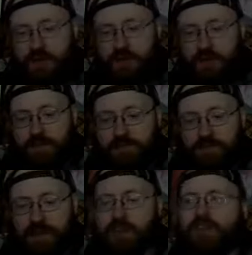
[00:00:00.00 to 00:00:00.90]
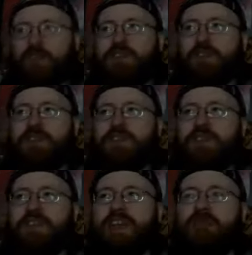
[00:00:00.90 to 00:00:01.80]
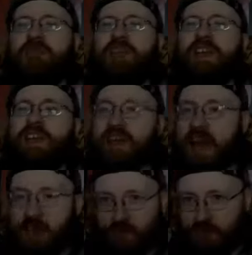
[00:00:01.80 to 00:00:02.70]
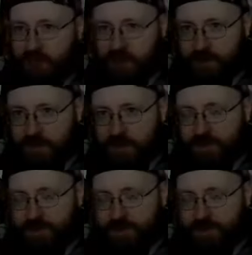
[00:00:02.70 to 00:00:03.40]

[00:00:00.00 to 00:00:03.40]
Um, that was the, the entertaining novelty of it.